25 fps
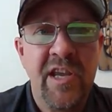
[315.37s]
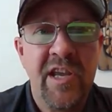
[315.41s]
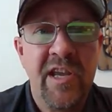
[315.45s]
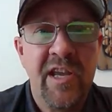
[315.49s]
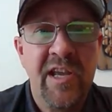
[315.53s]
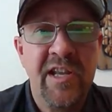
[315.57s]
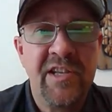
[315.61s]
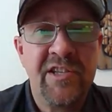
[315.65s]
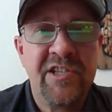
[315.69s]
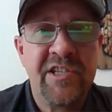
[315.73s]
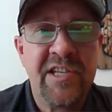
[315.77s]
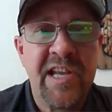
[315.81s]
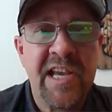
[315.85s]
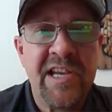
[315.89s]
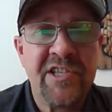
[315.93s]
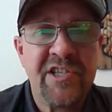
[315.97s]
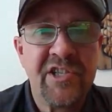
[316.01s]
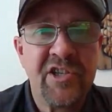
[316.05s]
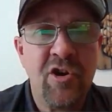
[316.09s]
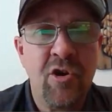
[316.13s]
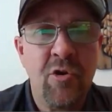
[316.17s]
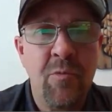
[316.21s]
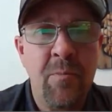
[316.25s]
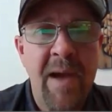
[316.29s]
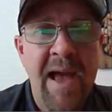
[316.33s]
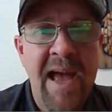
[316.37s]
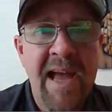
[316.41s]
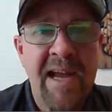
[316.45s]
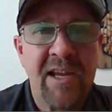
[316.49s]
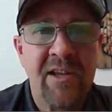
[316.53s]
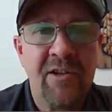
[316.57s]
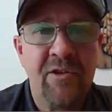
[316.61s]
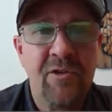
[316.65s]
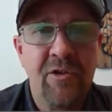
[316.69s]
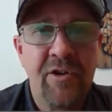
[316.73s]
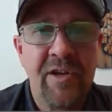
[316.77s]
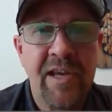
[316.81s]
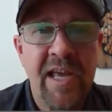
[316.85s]
it's nice to go back
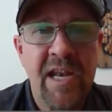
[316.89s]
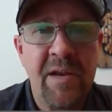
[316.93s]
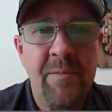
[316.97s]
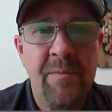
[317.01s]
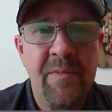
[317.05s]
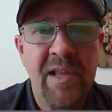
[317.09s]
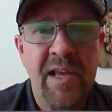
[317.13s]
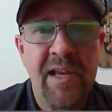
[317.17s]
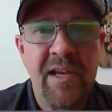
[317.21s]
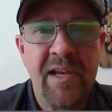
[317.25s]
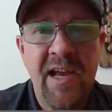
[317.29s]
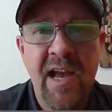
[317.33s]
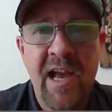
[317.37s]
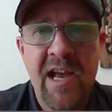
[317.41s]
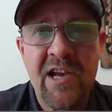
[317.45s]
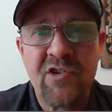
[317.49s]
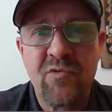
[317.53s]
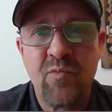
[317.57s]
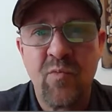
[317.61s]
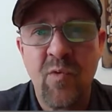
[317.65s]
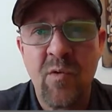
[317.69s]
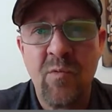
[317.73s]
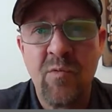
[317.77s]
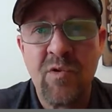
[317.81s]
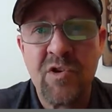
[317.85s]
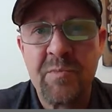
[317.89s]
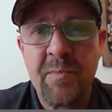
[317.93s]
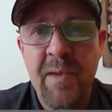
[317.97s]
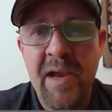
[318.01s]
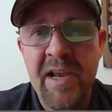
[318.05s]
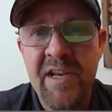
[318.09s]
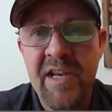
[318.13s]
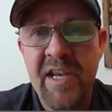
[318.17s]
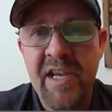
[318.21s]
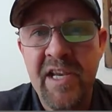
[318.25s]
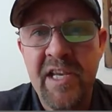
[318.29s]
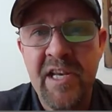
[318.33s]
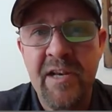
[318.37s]
and look at it and be like, gosh, where was my
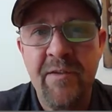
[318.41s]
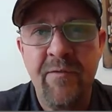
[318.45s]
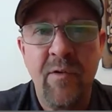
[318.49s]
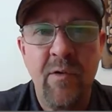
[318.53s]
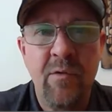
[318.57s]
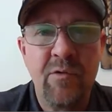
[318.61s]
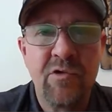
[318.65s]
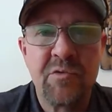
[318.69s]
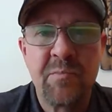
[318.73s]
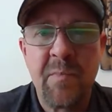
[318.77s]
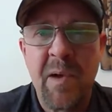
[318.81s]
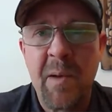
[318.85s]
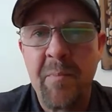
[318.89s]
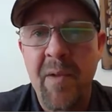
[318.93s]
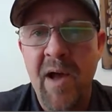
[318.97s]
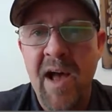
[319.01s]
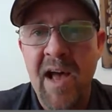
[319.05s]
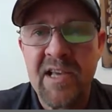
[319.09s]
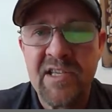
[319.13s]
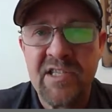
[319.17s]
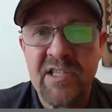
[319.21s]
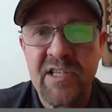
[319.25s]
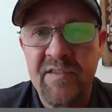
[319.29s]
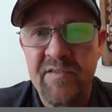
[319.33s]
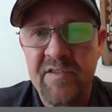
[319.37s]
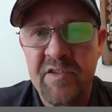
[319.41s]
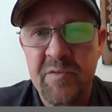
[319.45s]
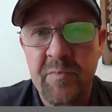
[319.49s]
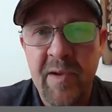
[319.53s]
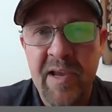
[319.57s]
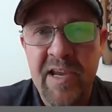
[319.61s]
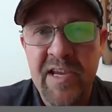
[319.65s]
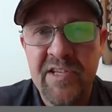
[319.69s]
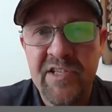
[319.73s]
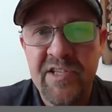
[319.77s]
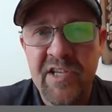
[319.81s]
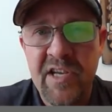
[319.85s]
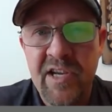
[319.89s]
negative? Where was my positive
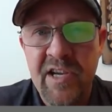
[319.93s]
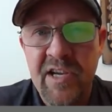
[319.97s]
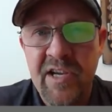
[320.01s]
space?